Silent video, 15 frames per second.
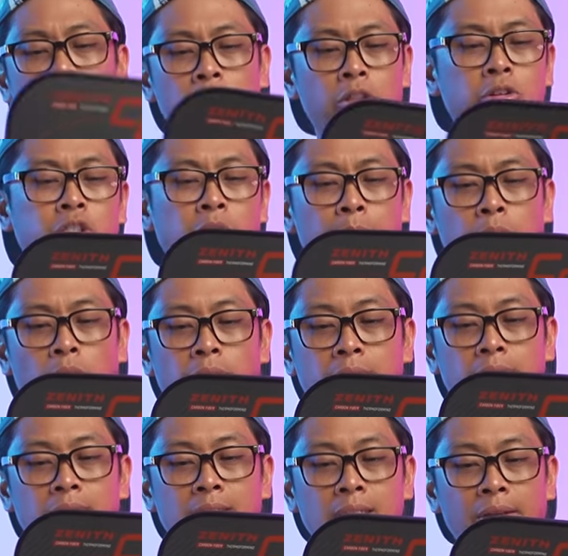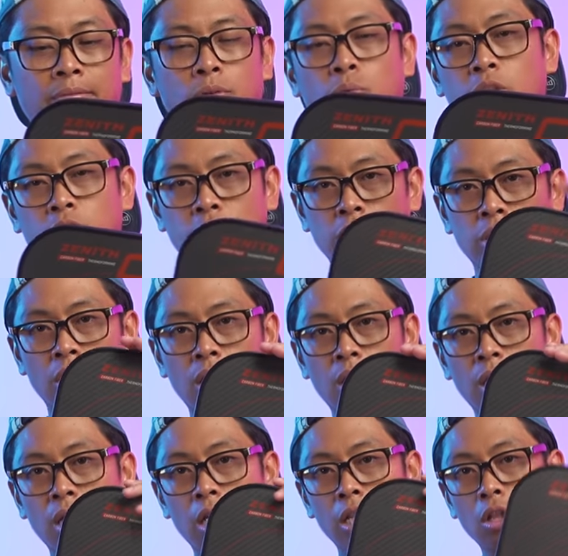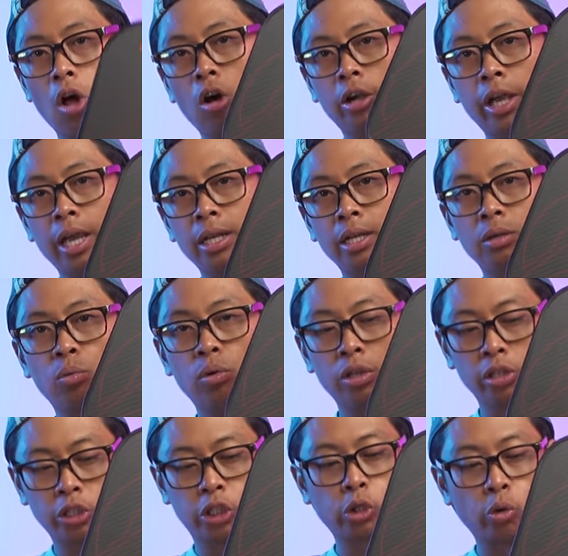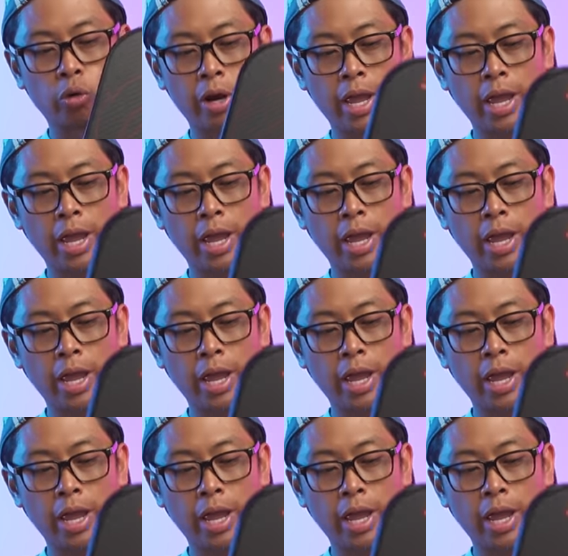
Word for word: in another shape called the C7, which is elongated with a shorter